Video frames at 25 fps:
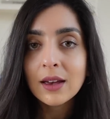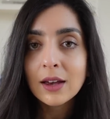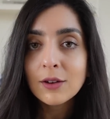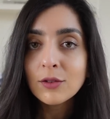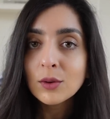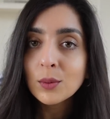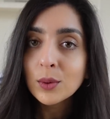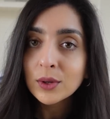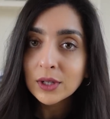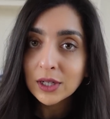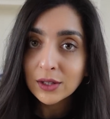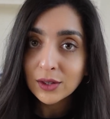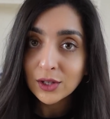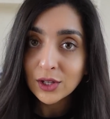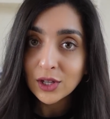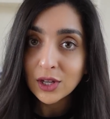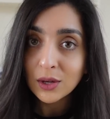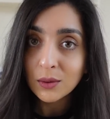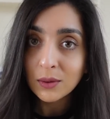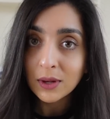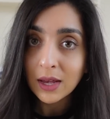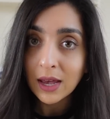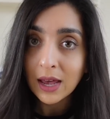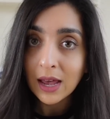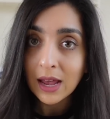Everyone in
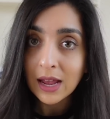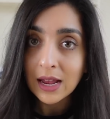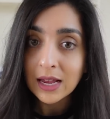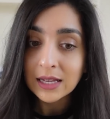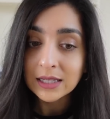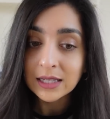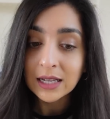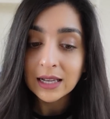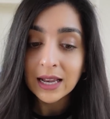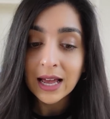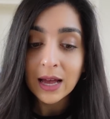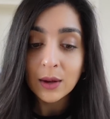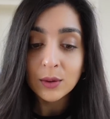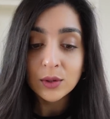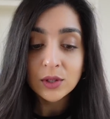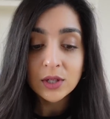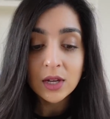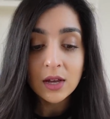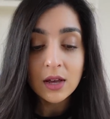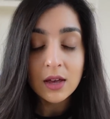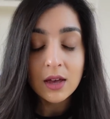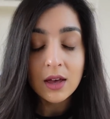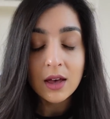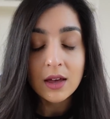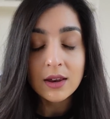the UK is allowed
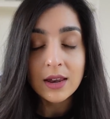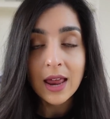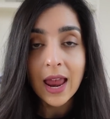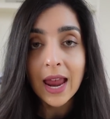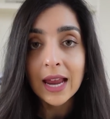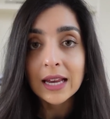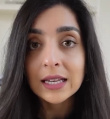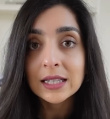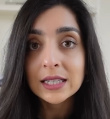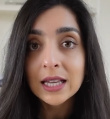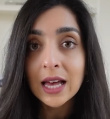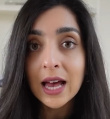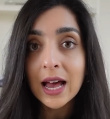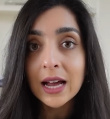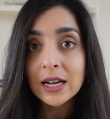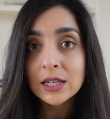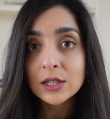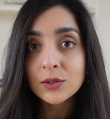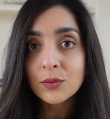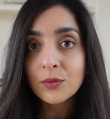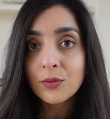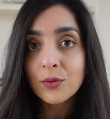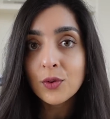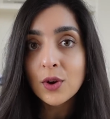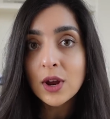to earn a
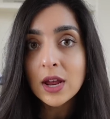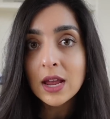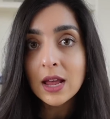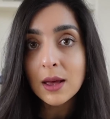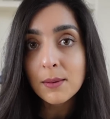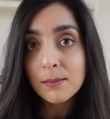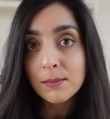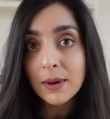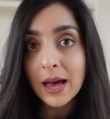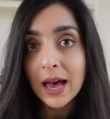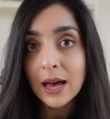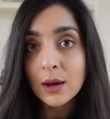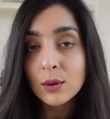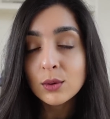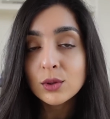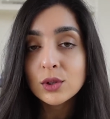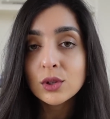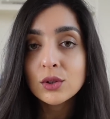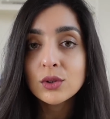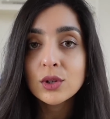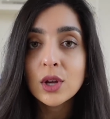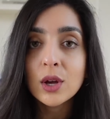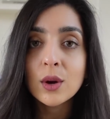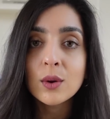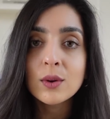tax-free
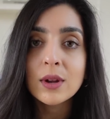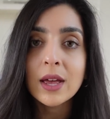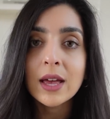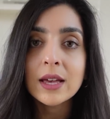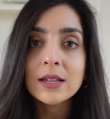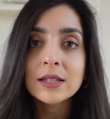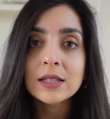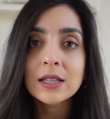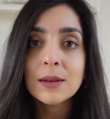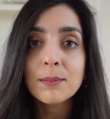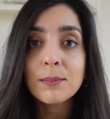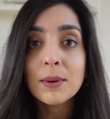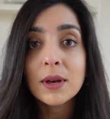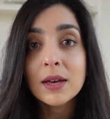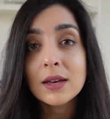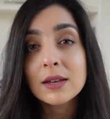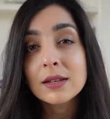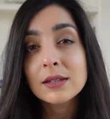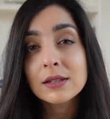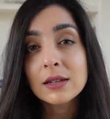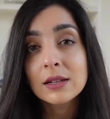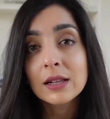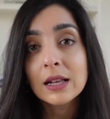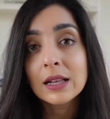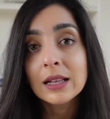amount known as the
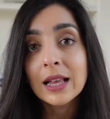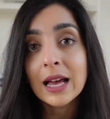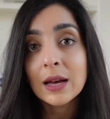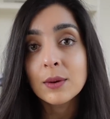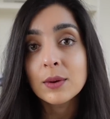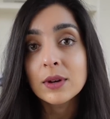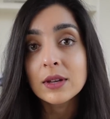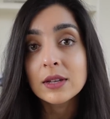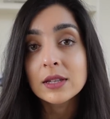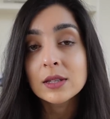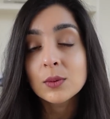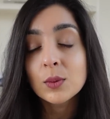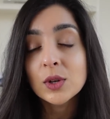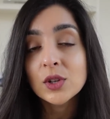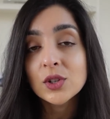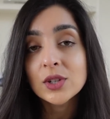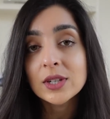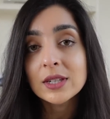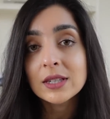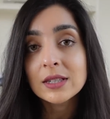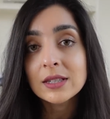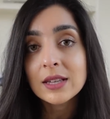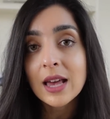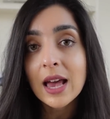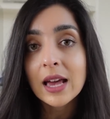personal allowance, which
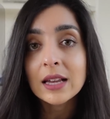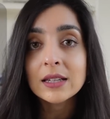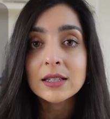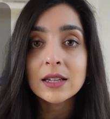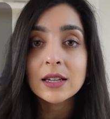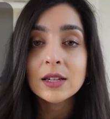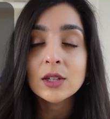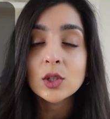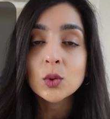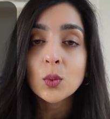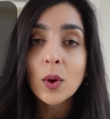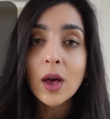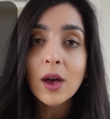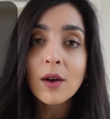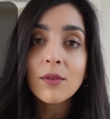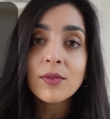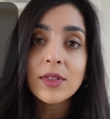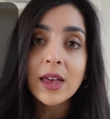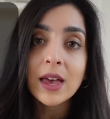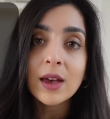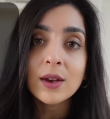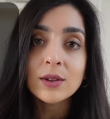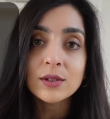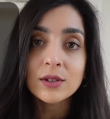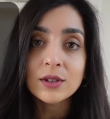is set at
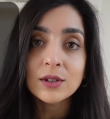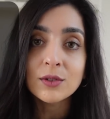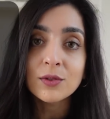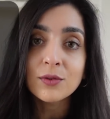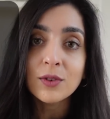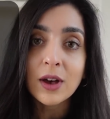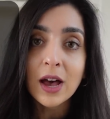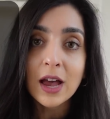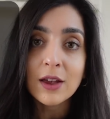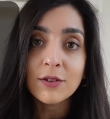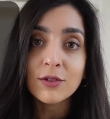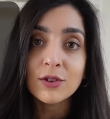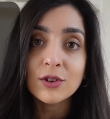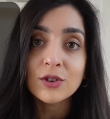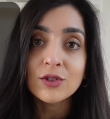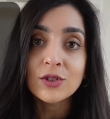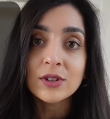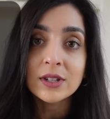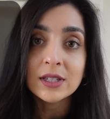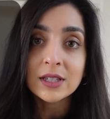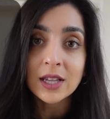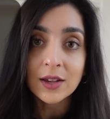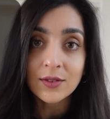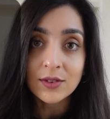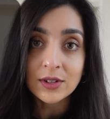
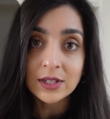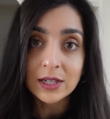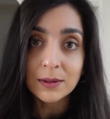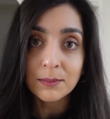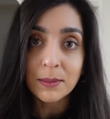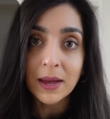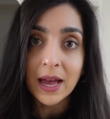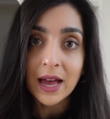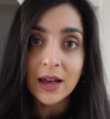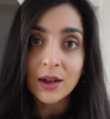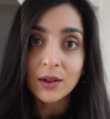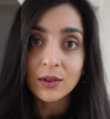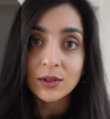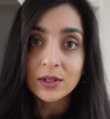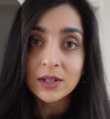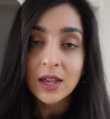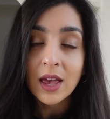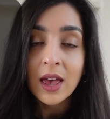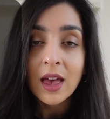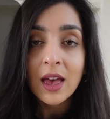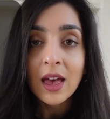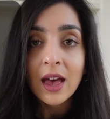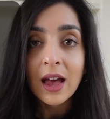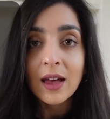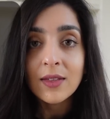£12,570.
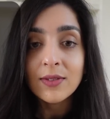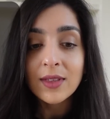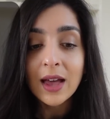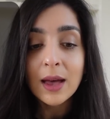And